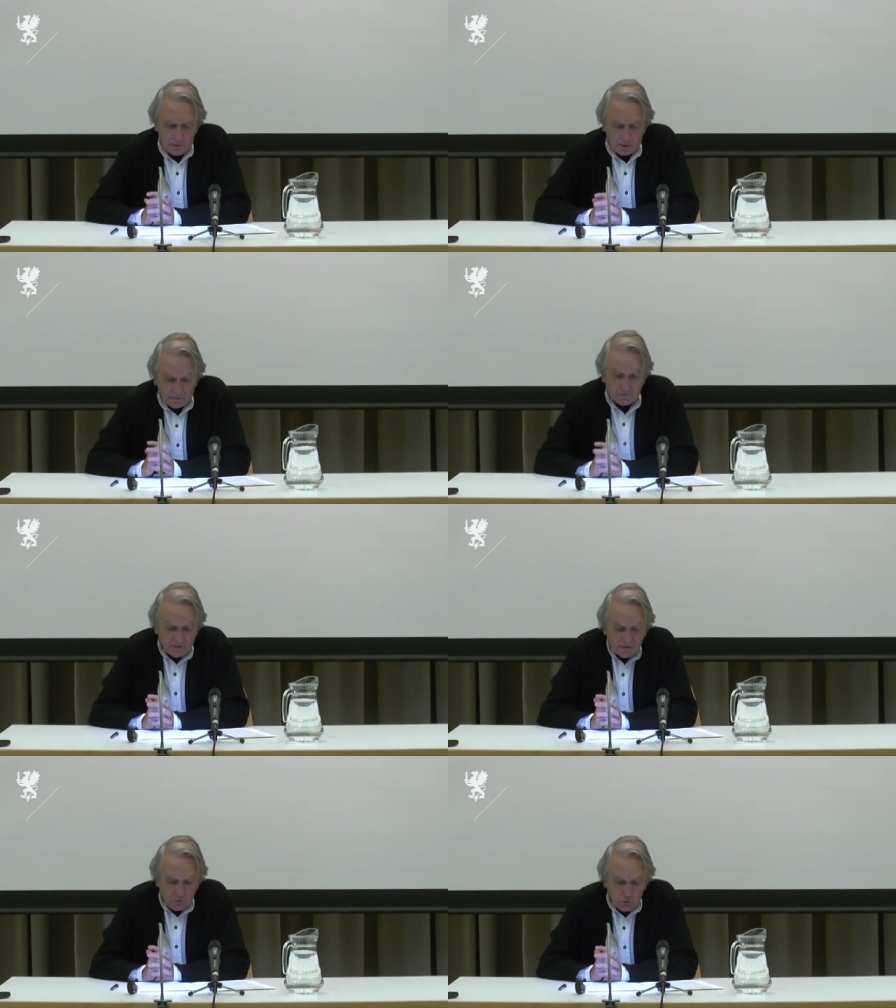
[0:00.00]
And
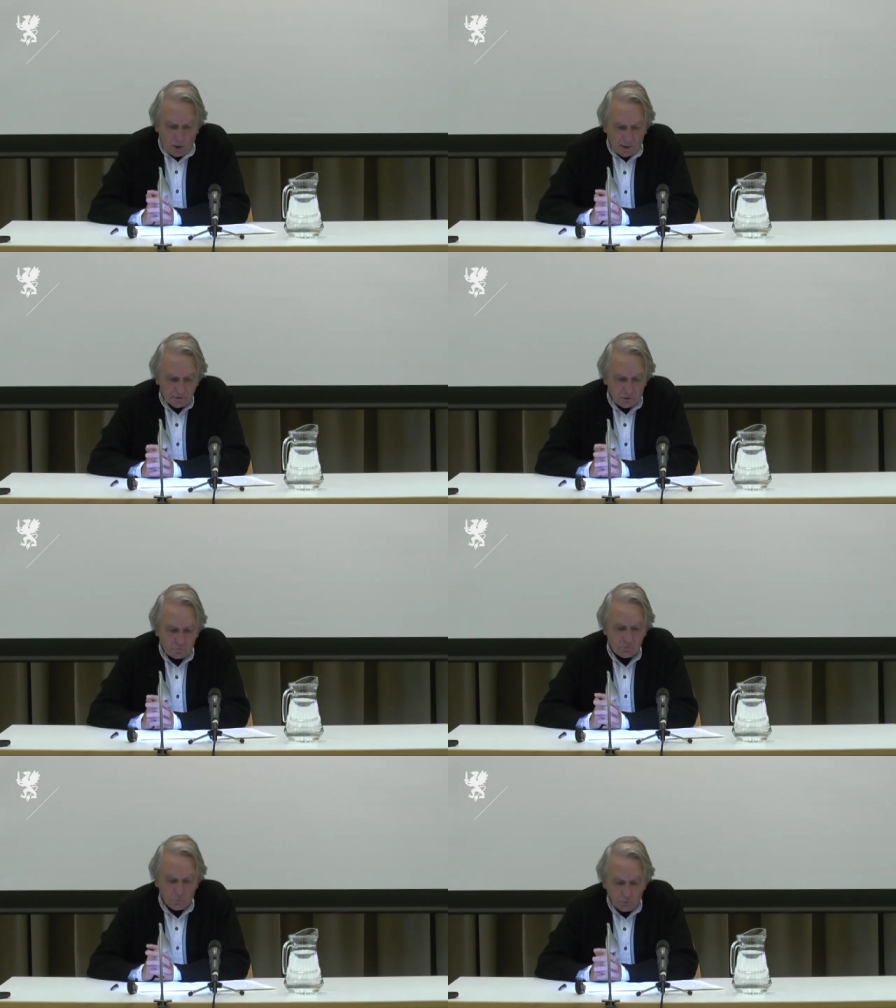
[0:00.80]
this new art
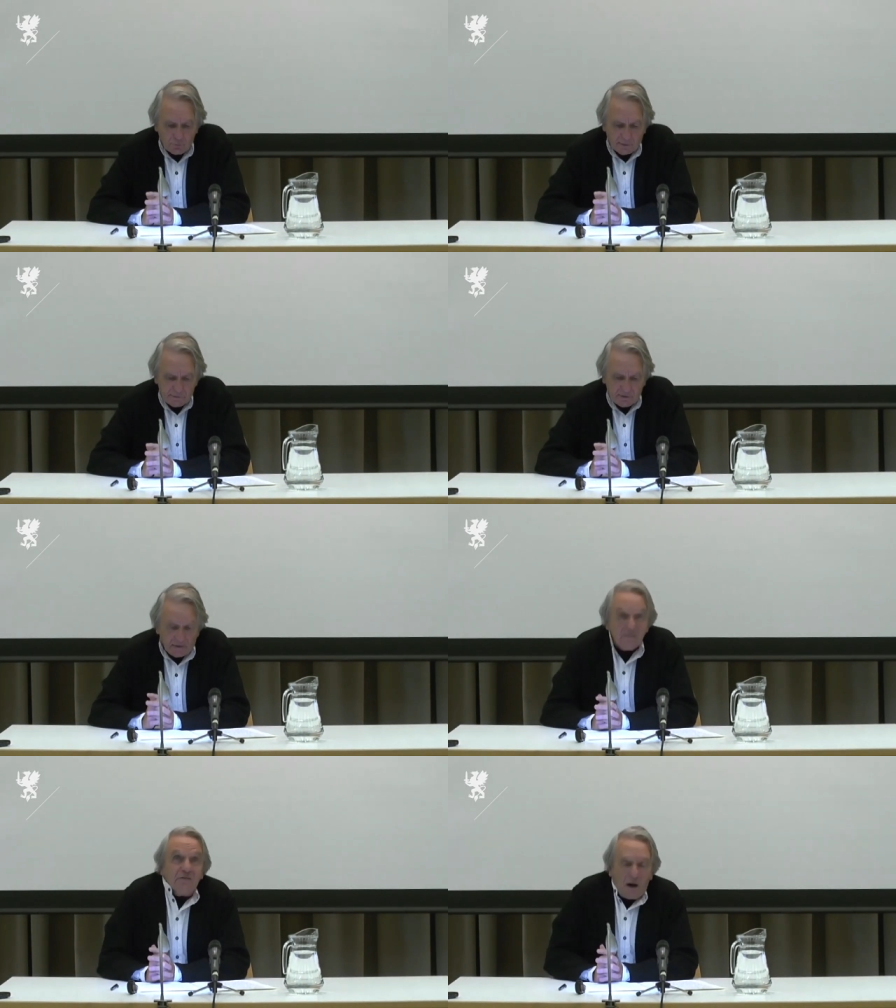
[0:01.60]
of movement
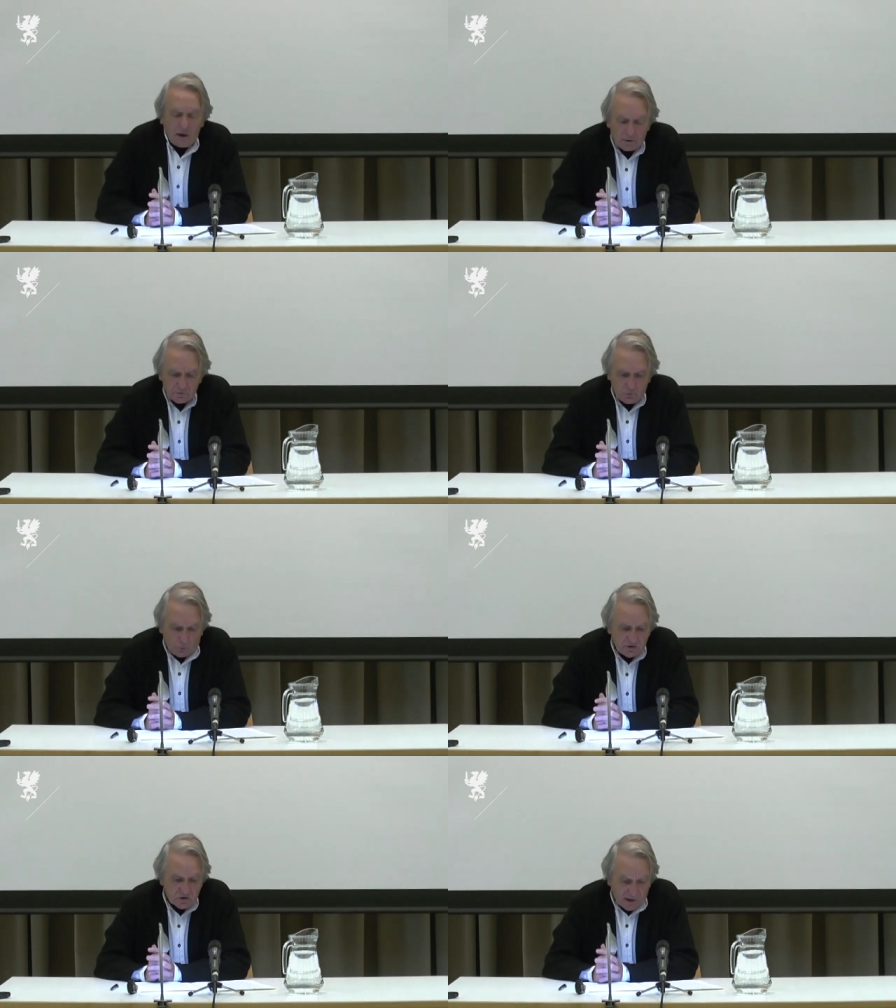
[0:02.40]
is the art
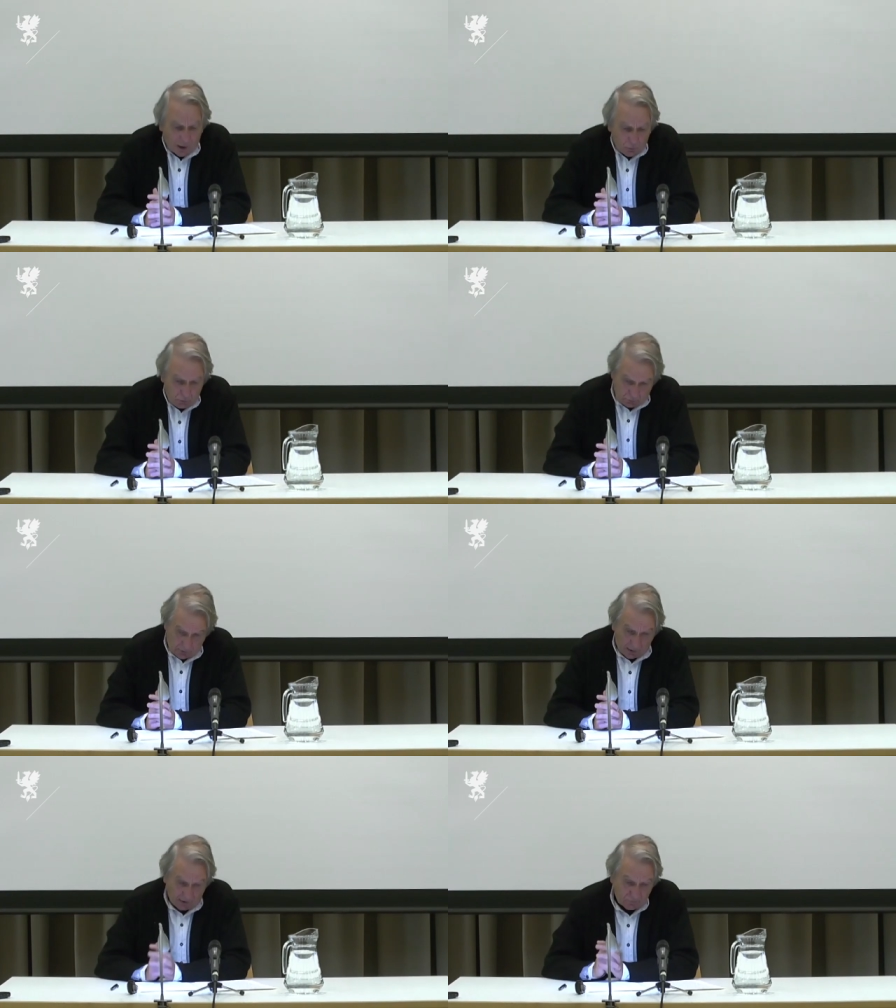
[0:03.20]
which now
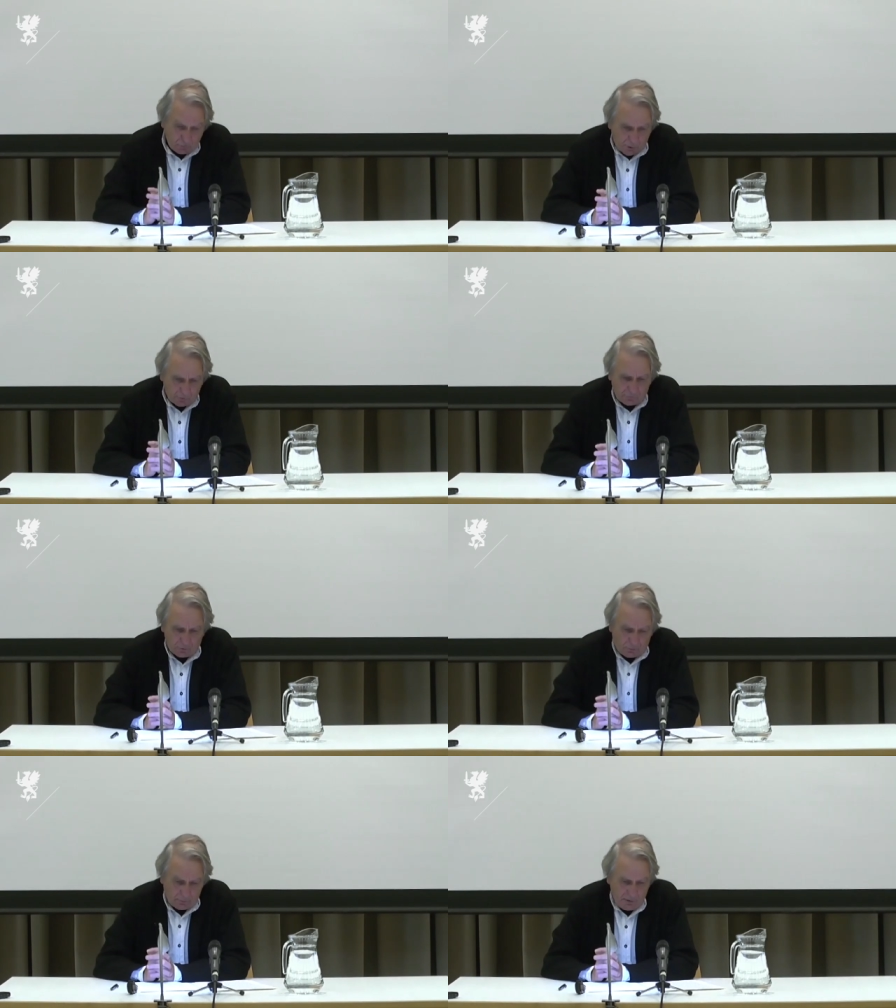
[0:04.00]
has to
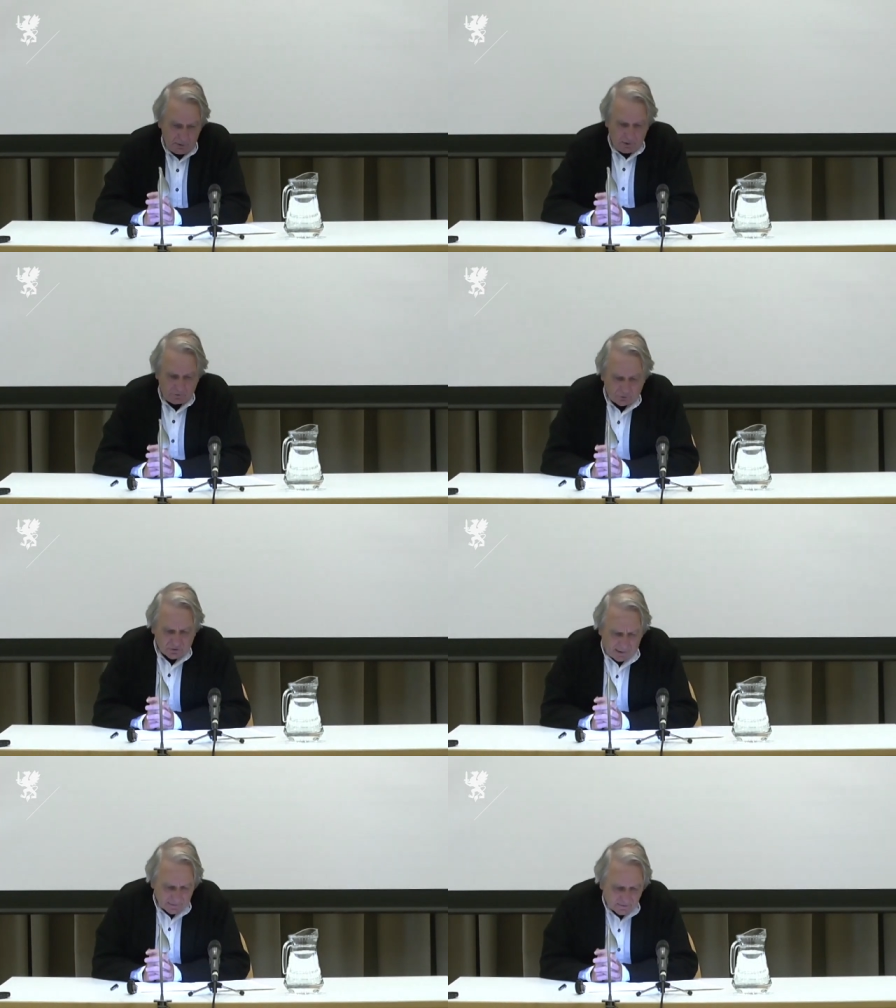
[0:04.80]
perform the
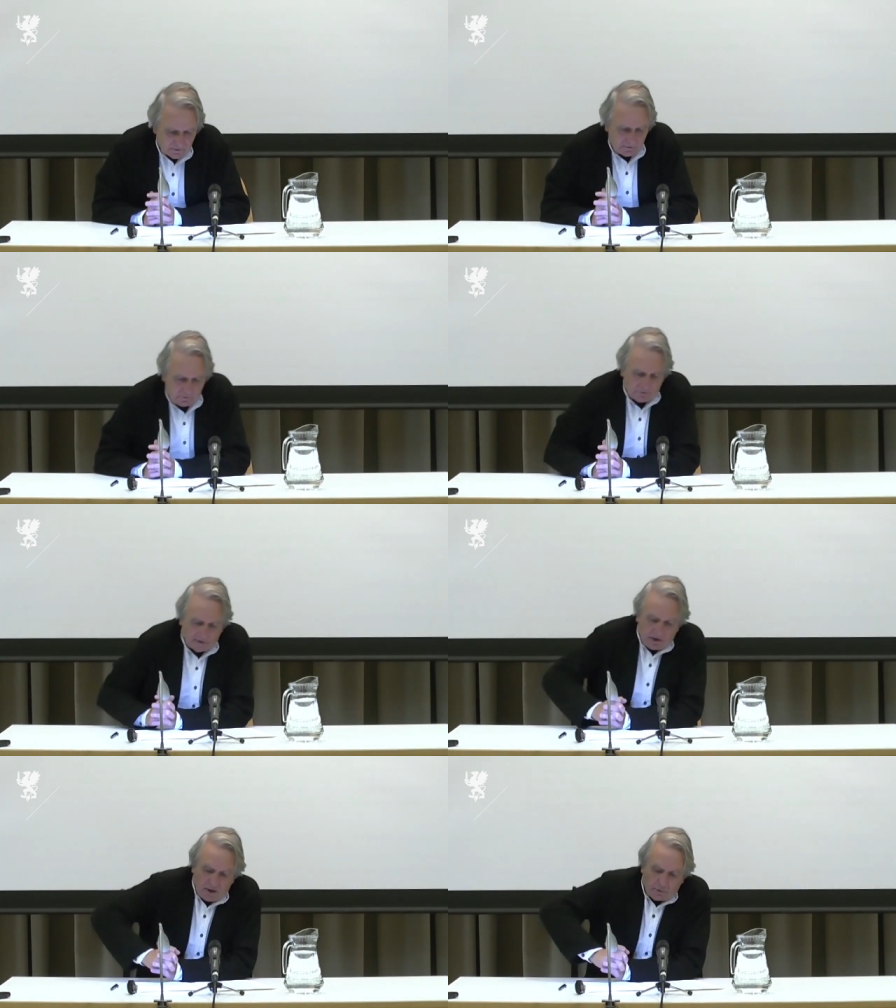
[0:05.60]
task
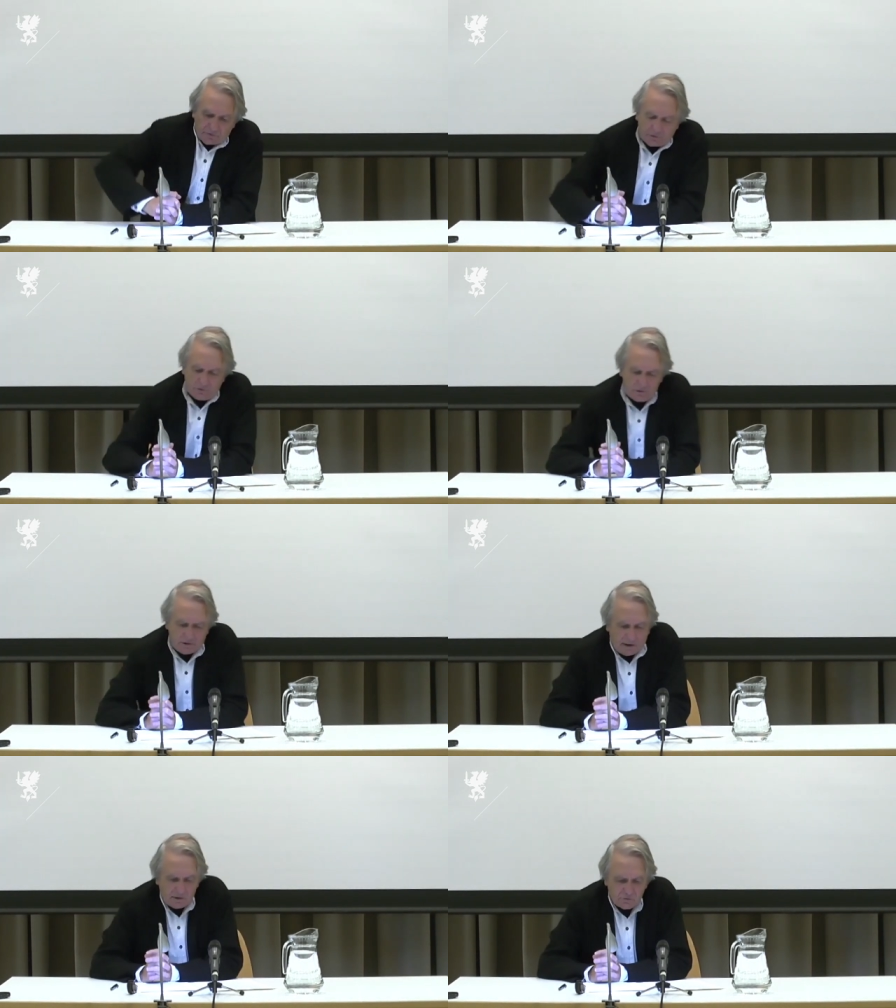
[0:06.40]
that Emerson
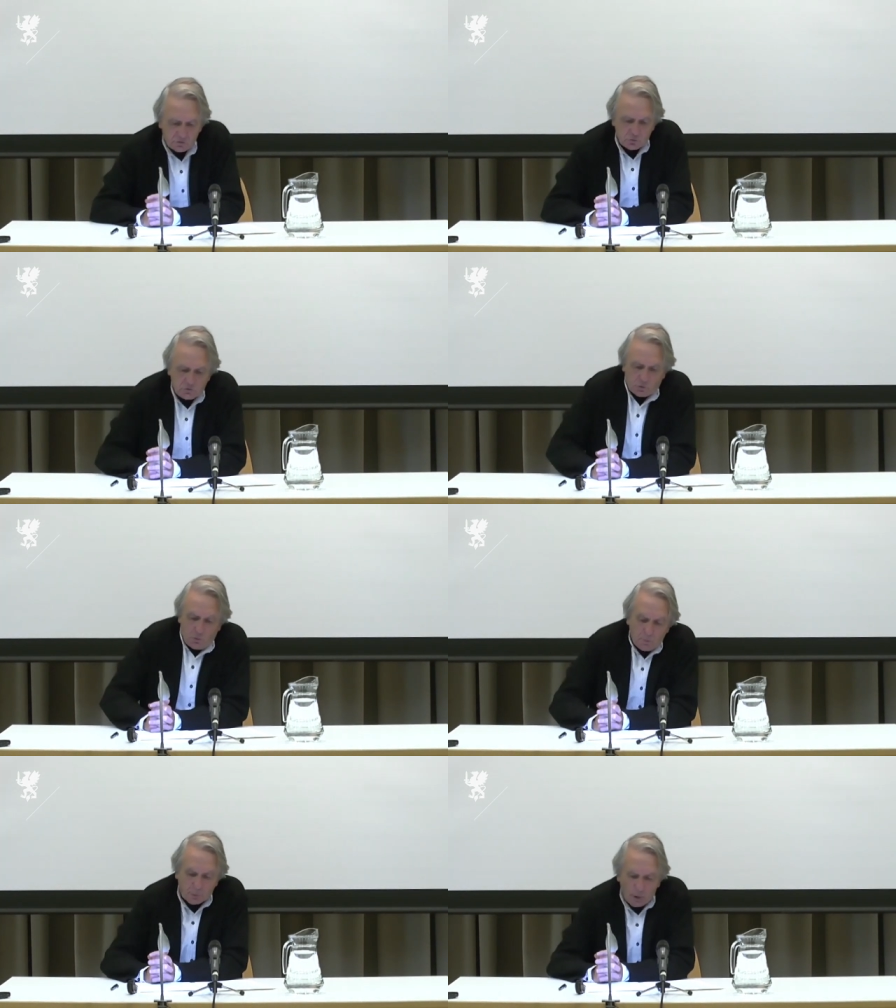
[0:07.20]
gave to
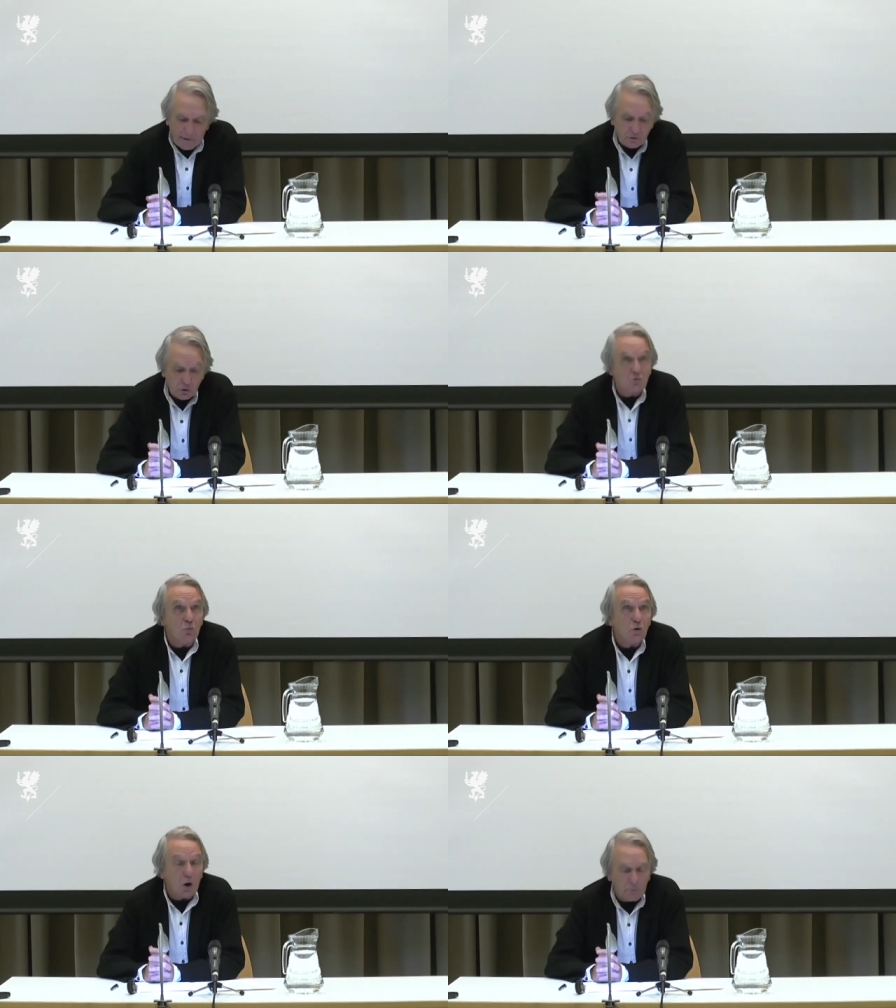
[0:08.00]
the poet to
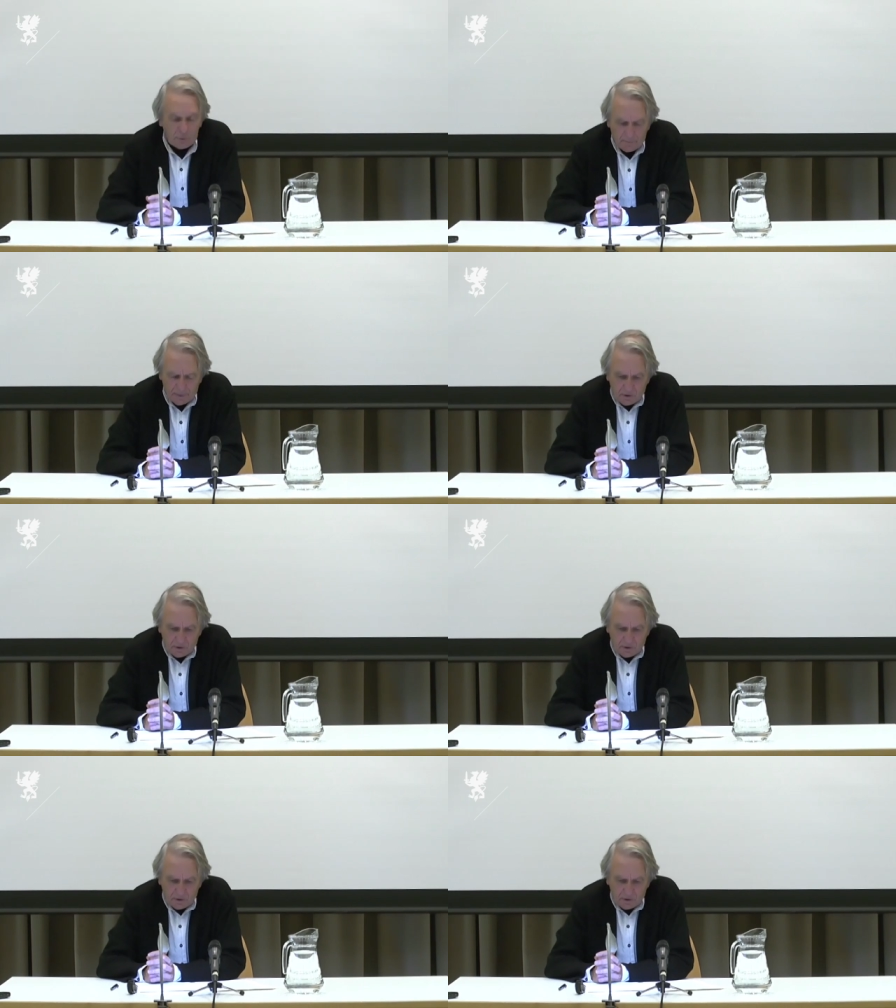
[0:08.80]
come,